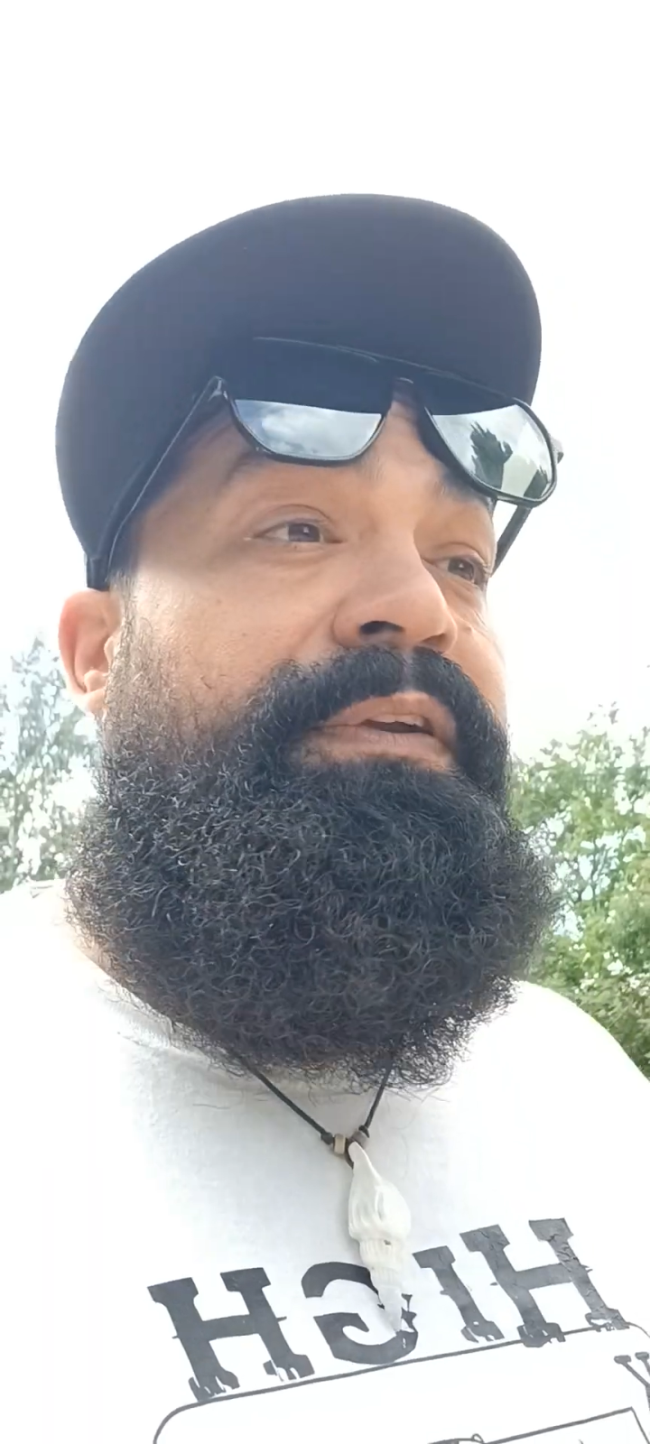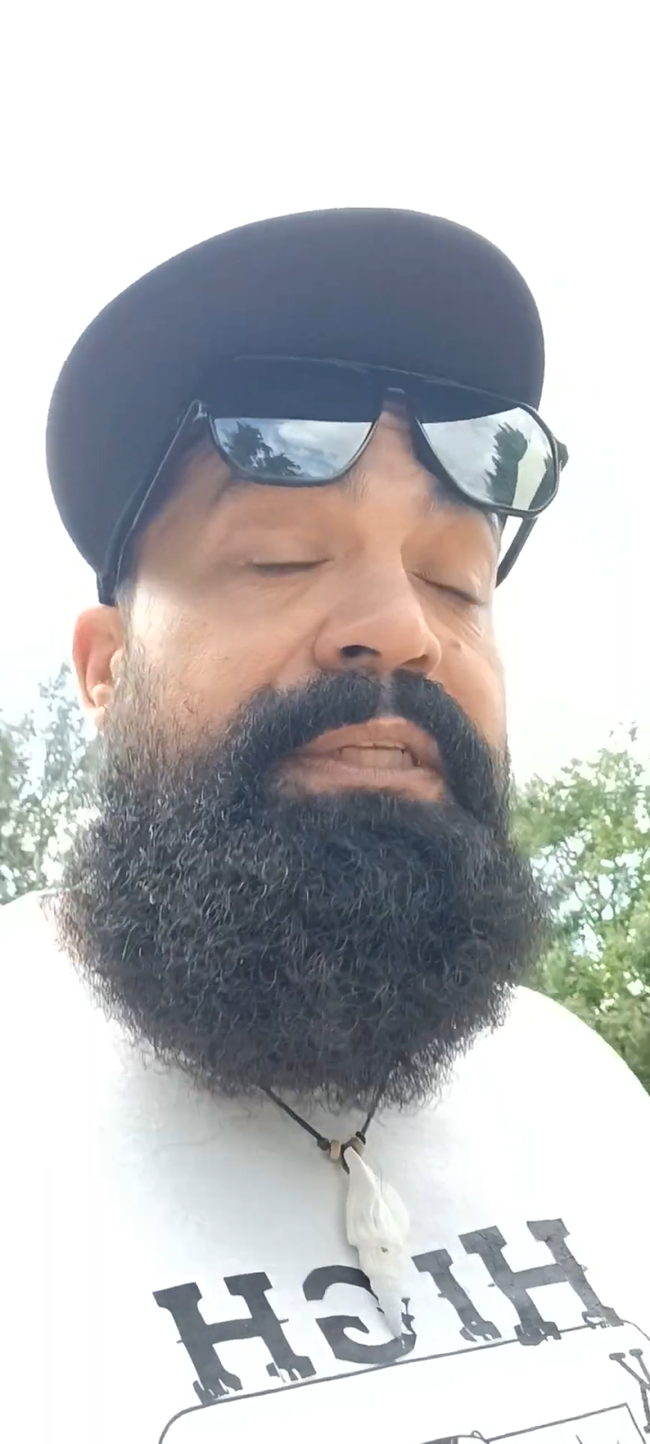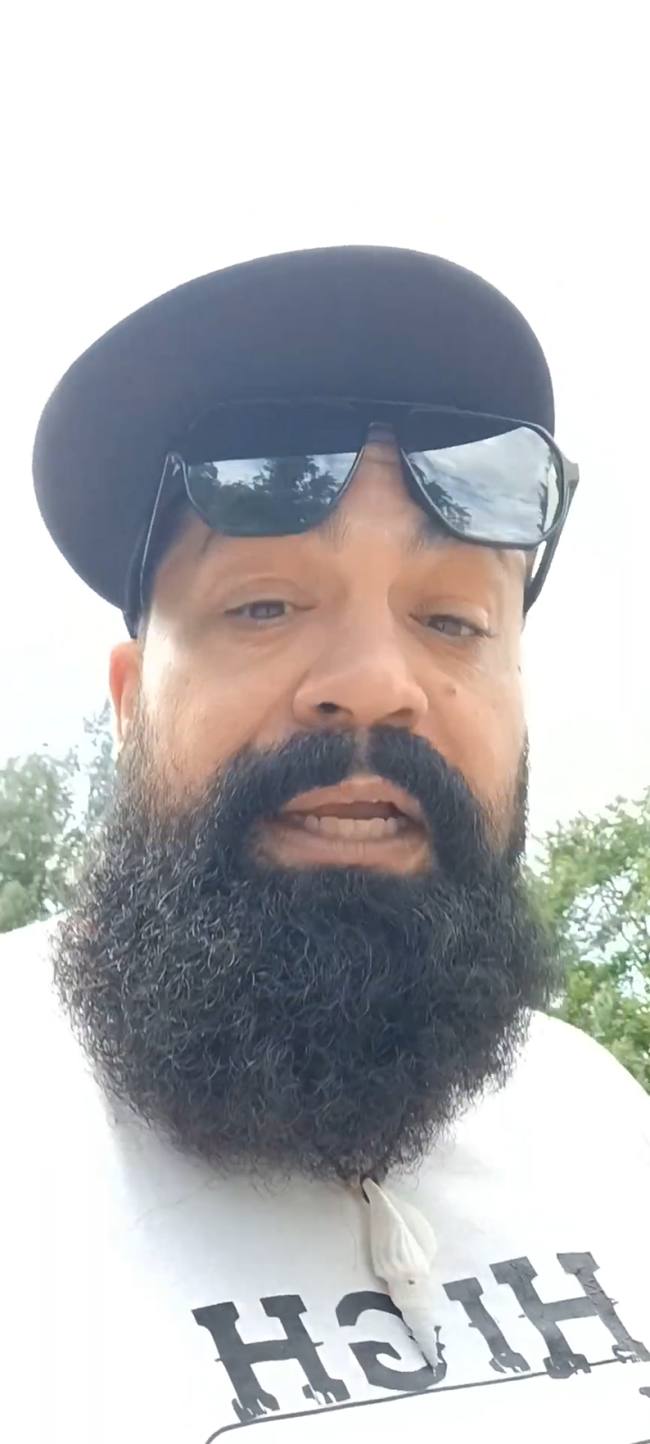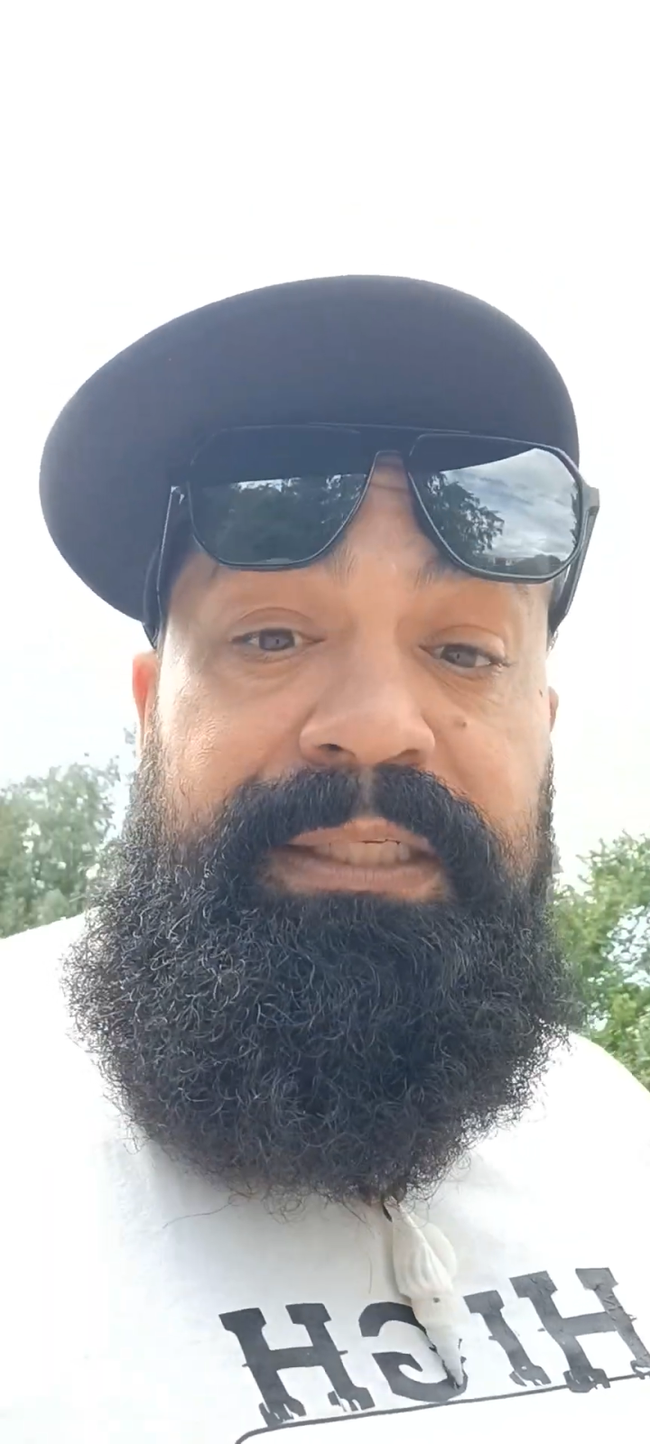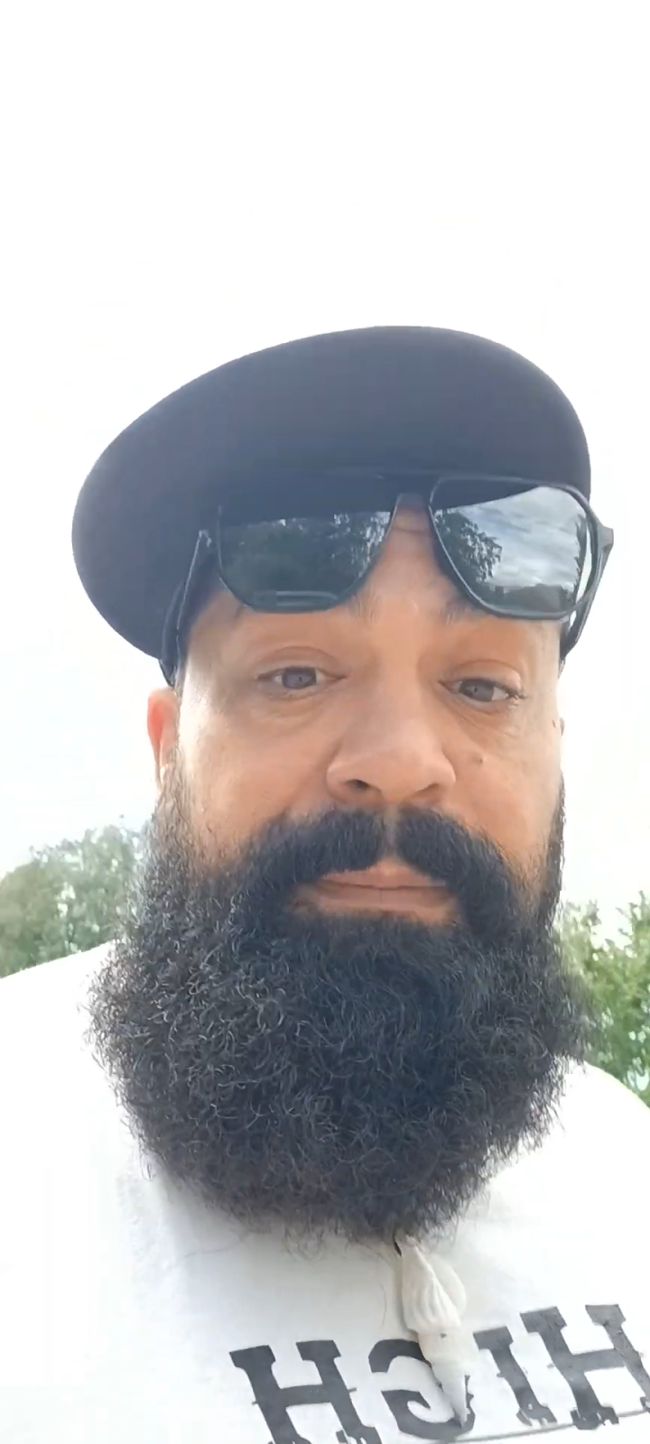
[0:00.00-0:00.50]
It's
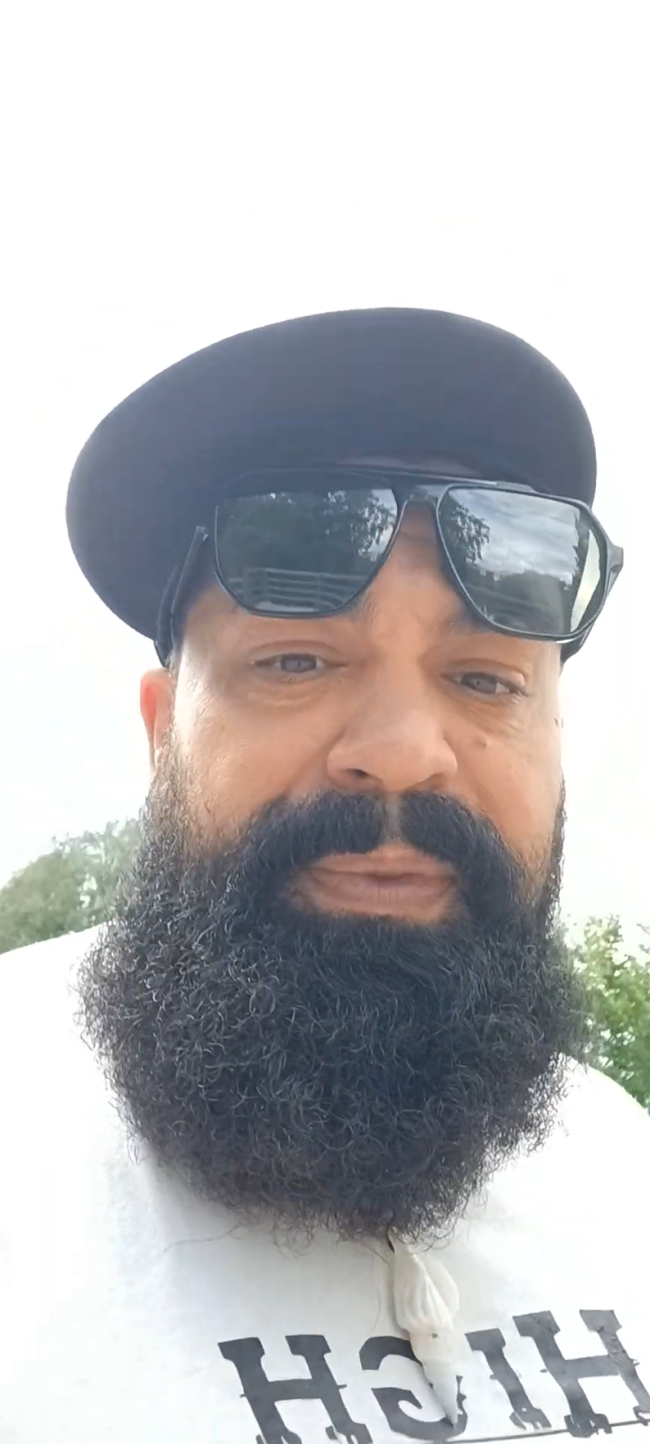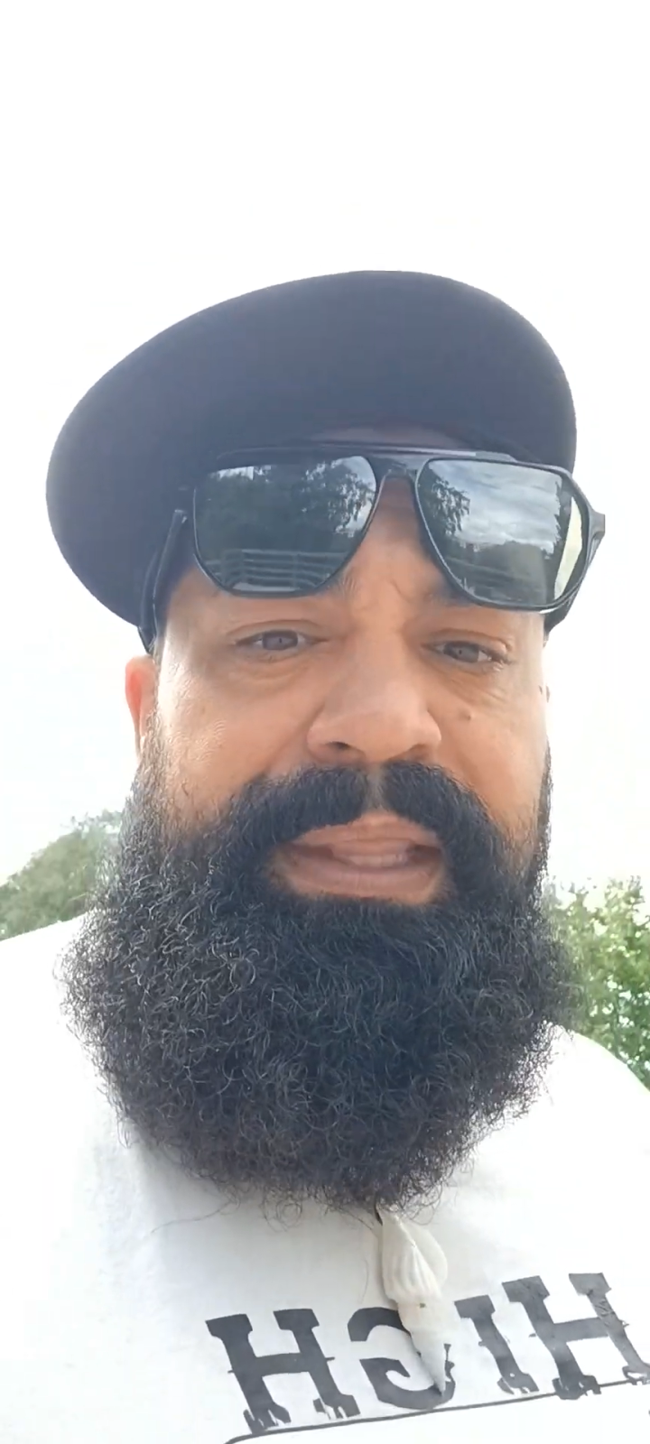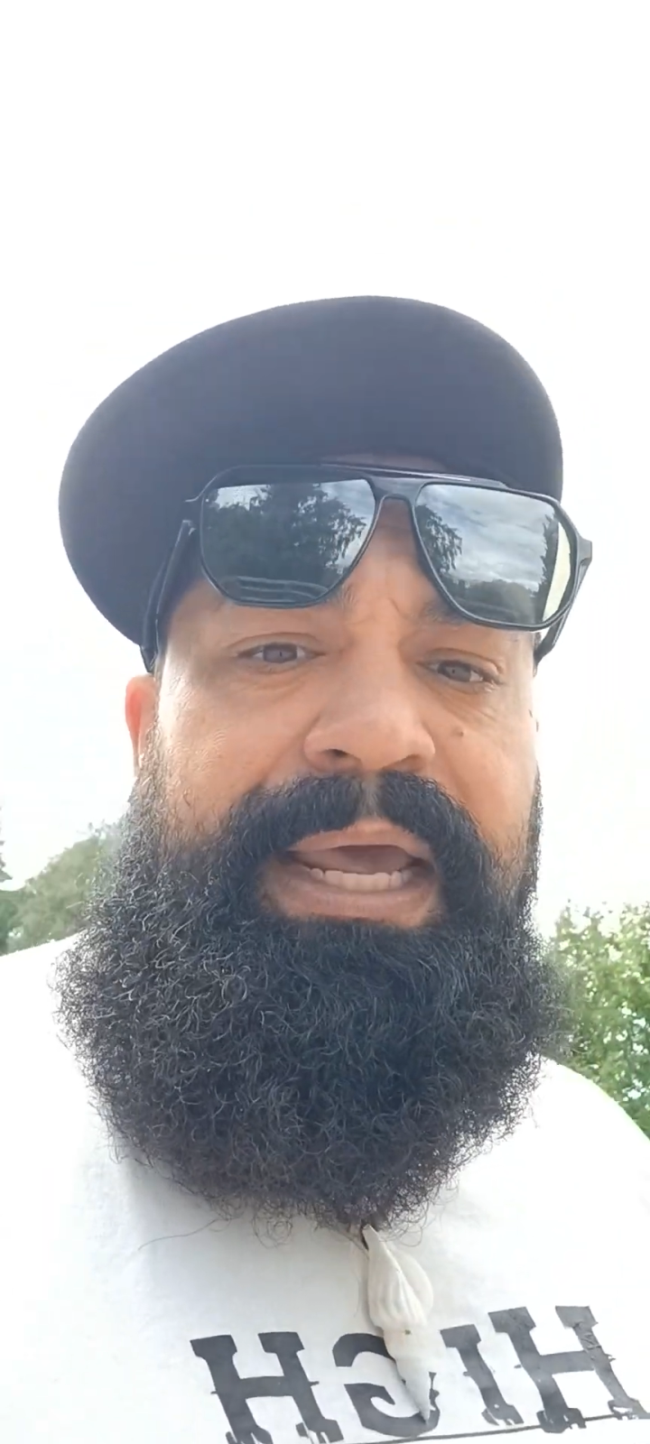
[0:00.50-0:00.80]
not something